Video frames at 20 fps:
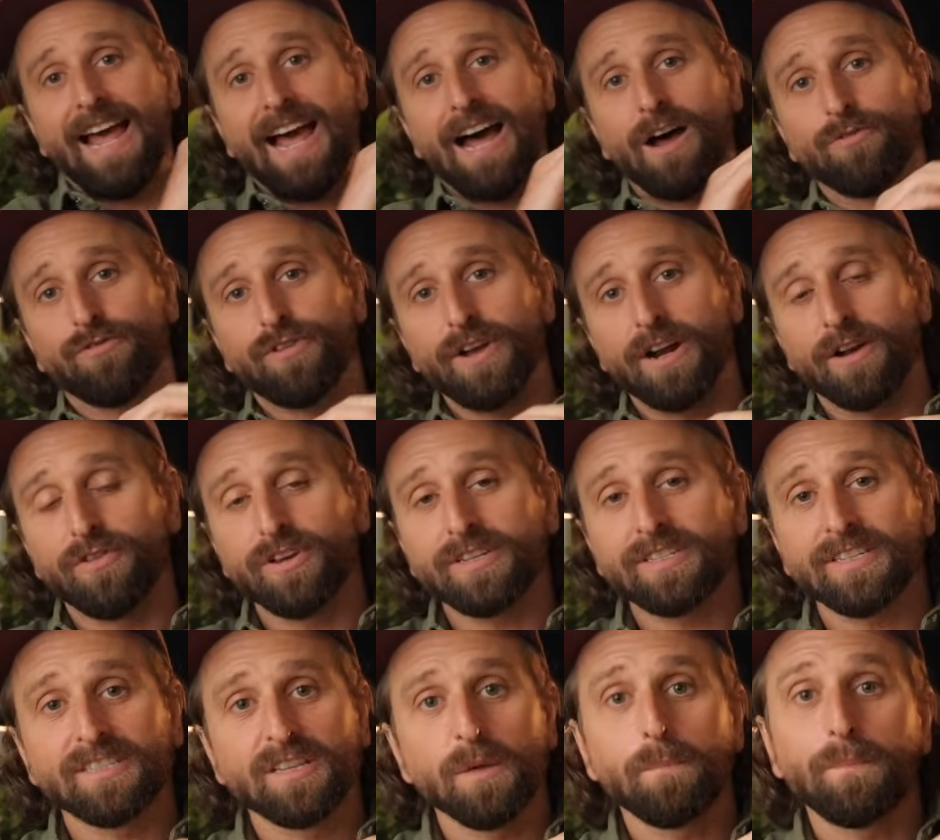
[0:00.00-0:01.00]
out there, this
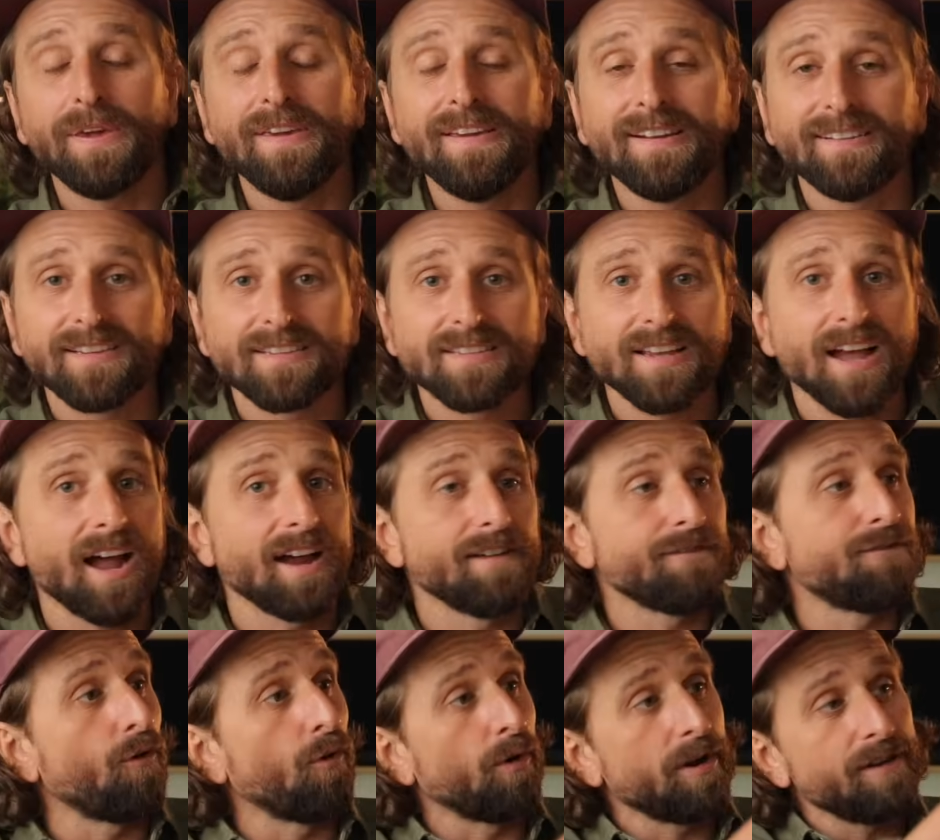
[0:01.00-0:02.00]
is the Peak Design
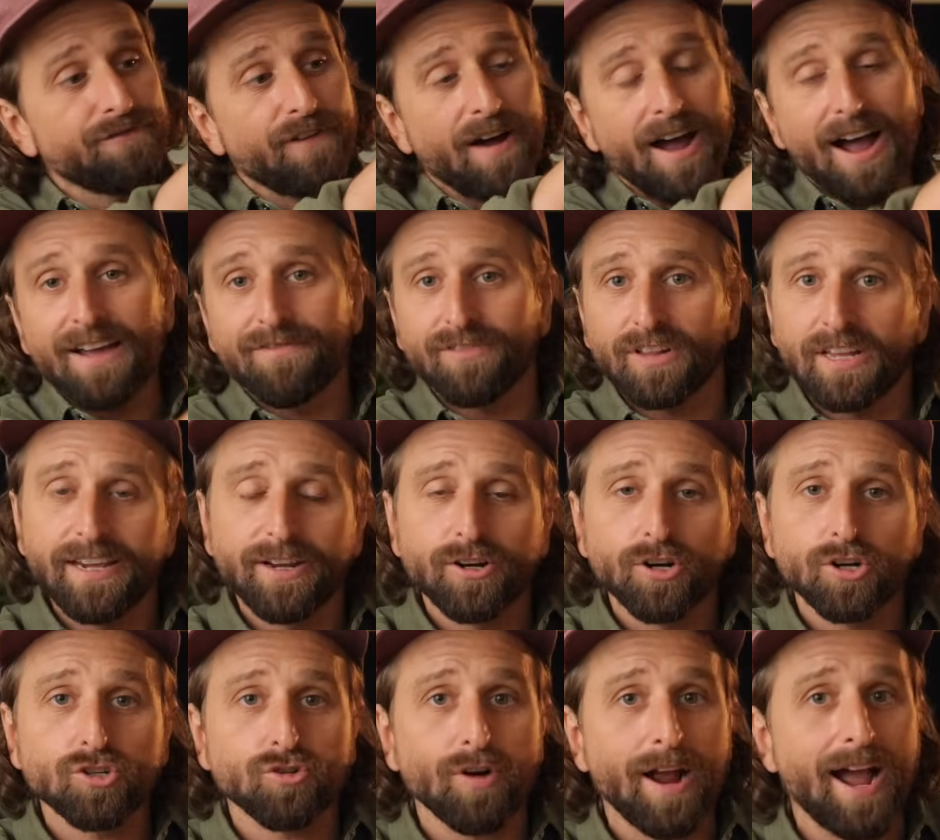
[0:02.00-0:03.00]

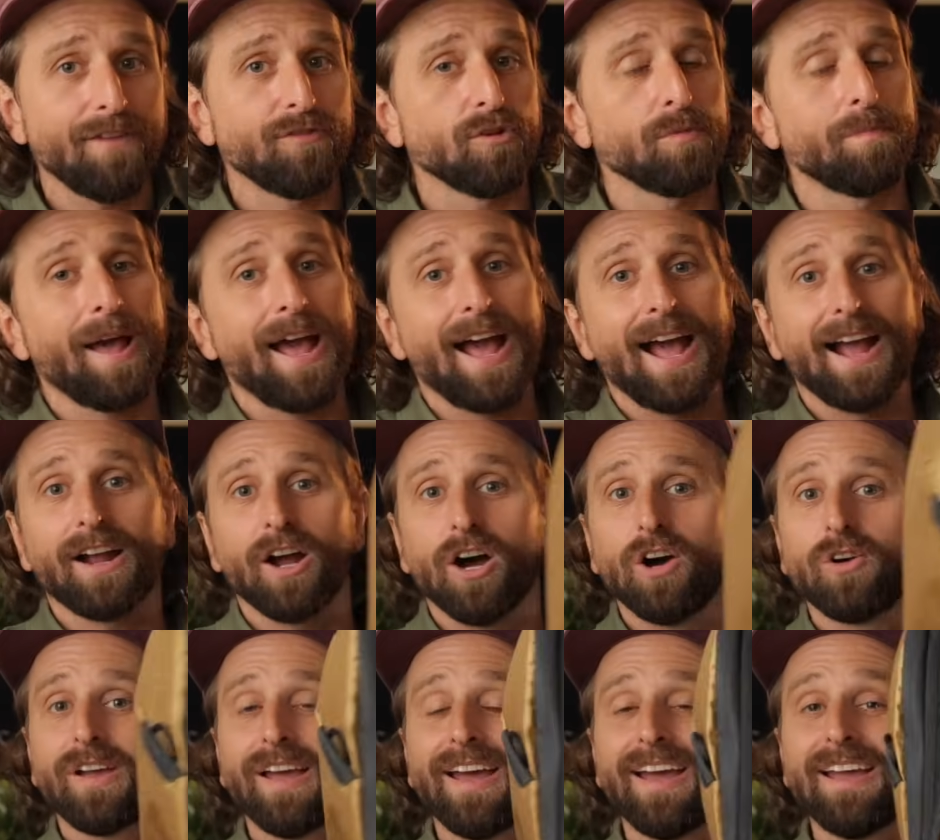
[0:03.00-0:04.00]
45-liter travel bag,
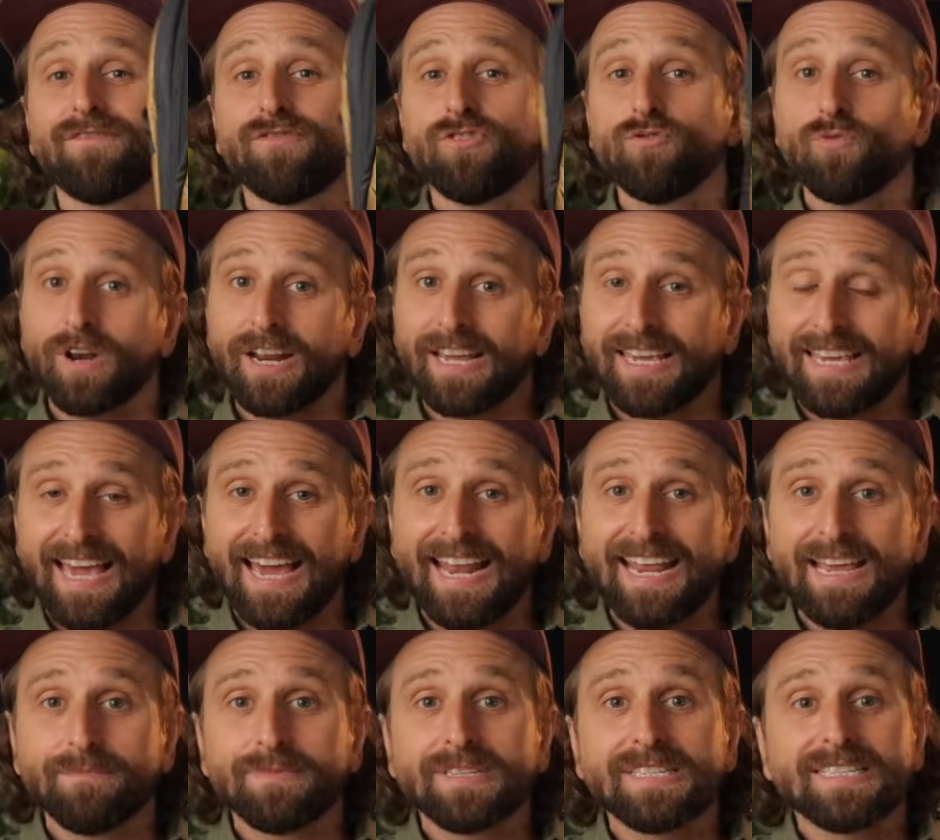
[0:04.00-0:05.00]
okay? If you want to get
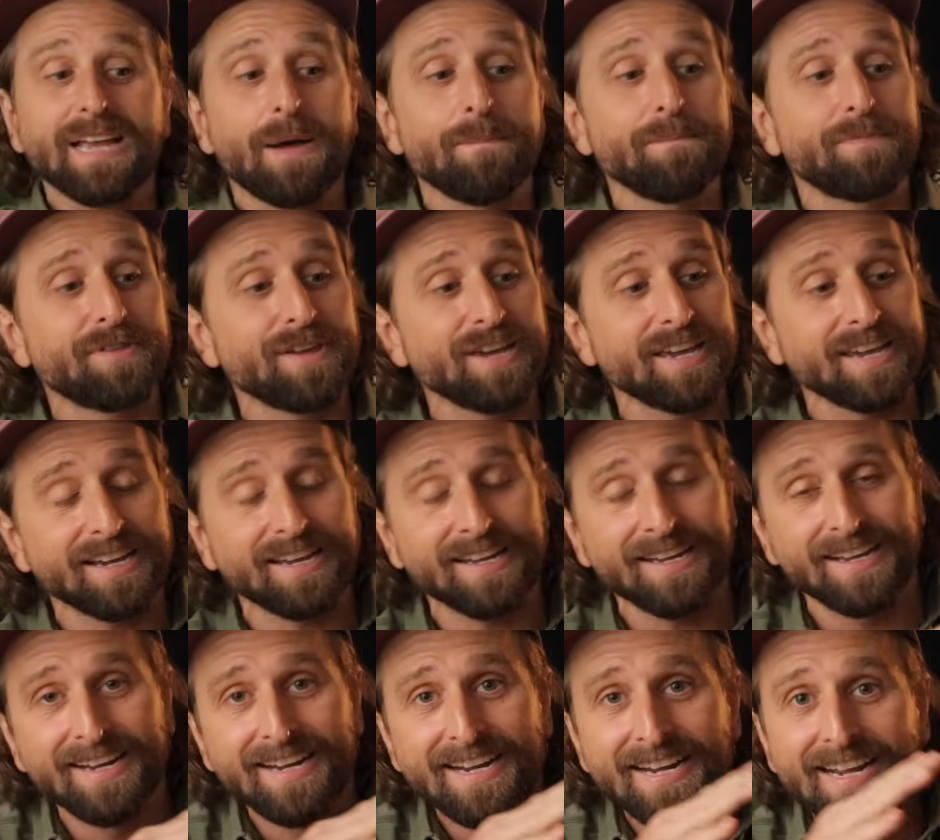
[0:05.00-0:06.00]
him something
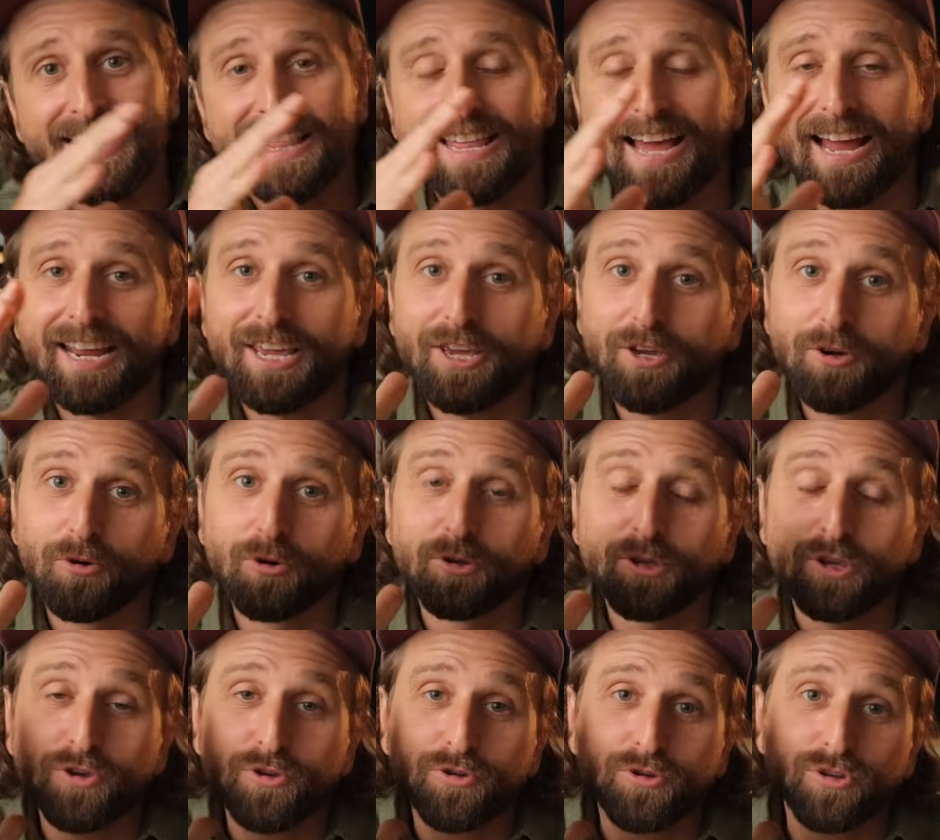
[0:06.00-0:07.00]
that he'll
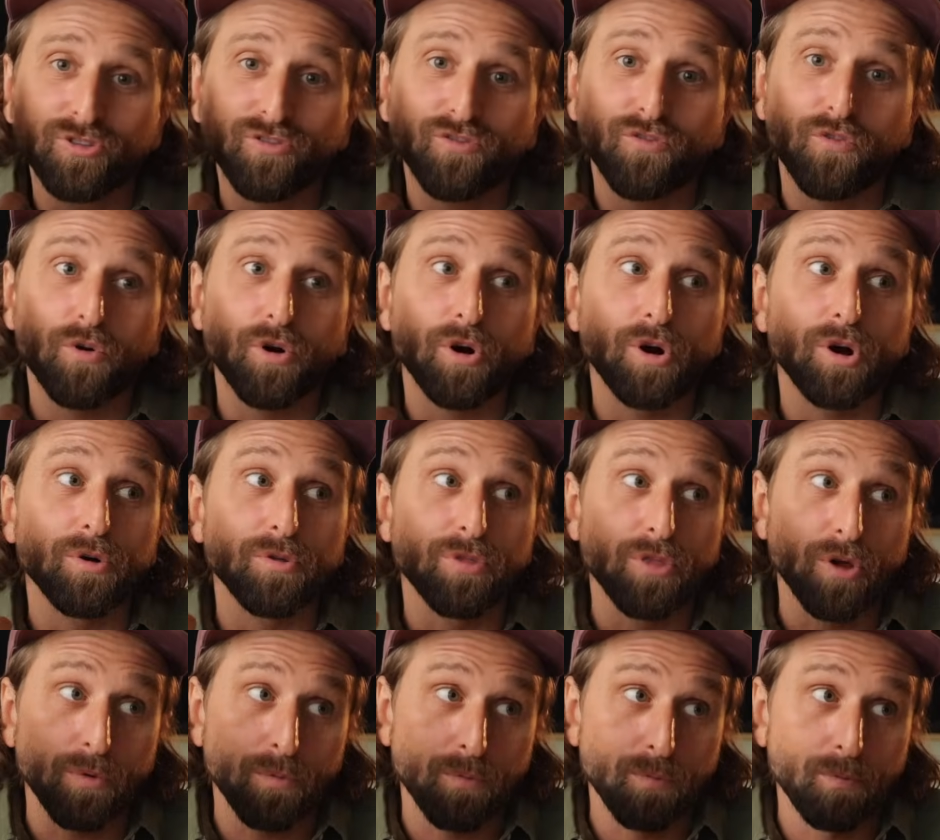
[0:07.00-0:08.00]
use for
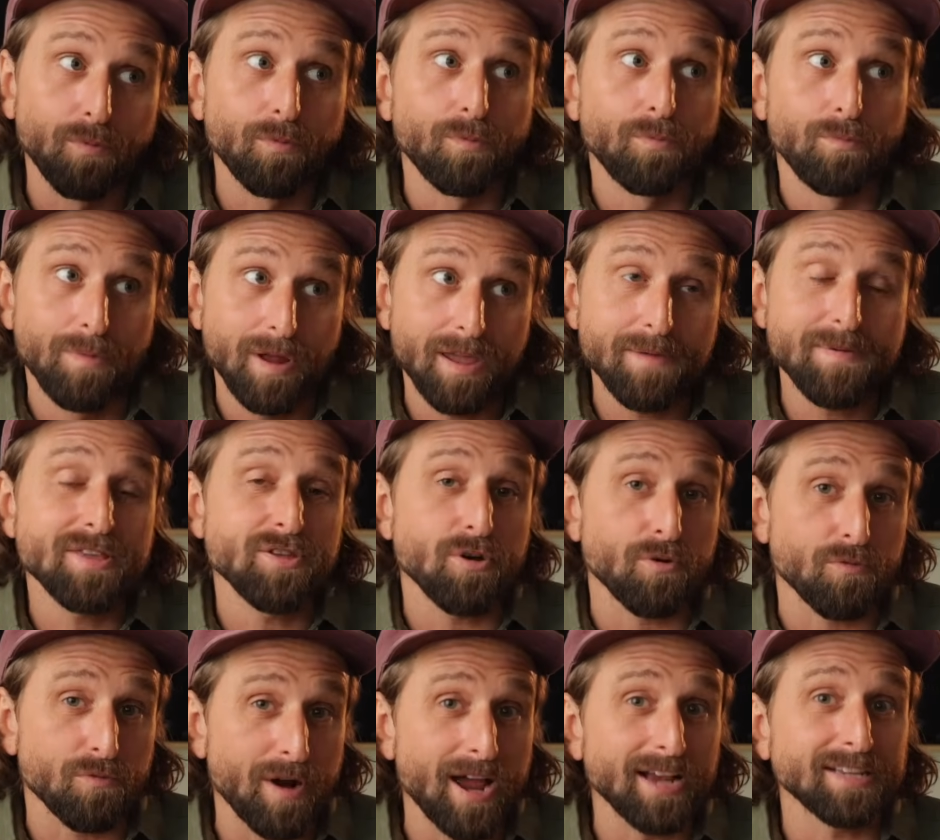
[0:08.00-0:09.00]
maybe the
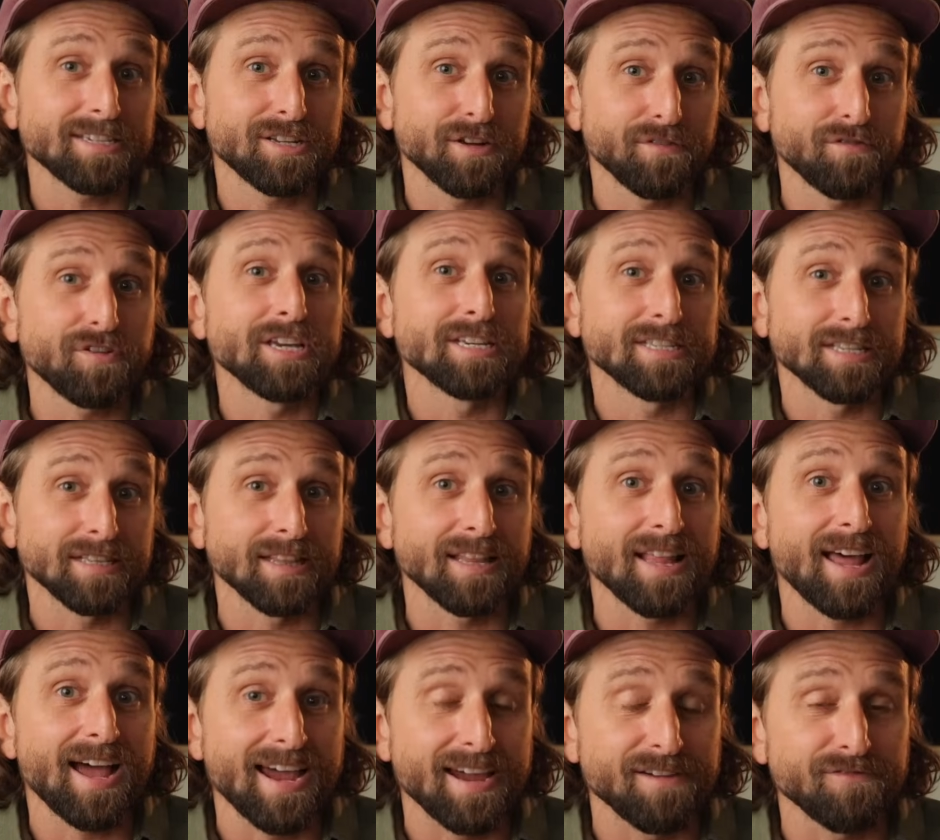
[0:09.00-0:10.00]
rest of his
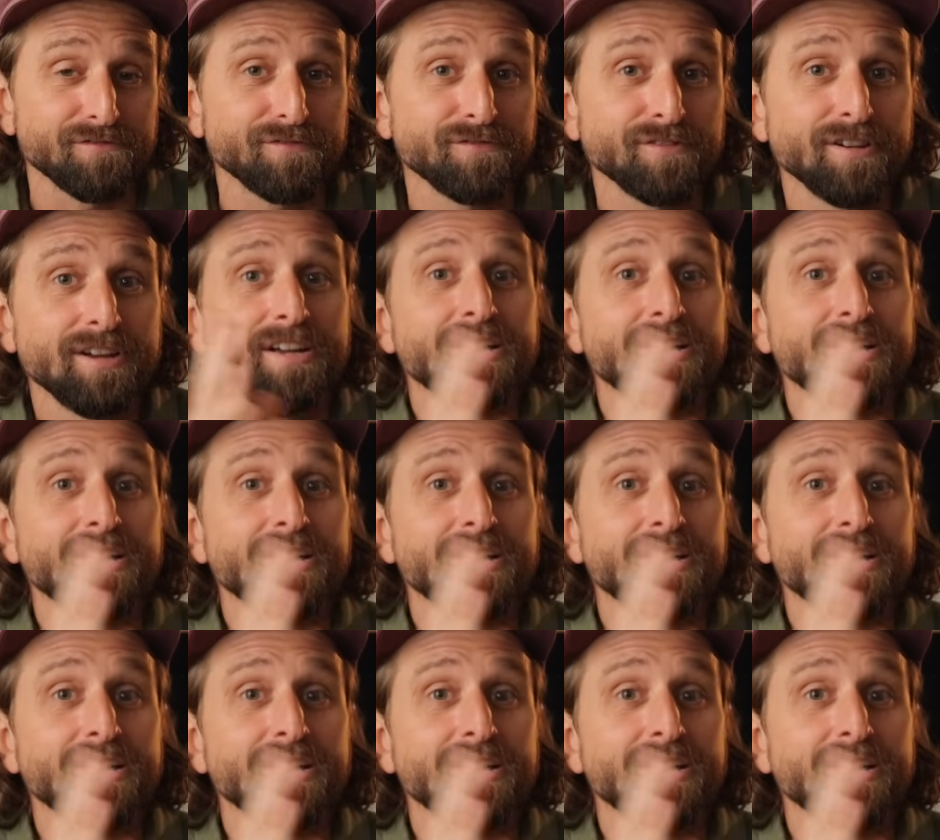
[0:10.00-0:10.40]
life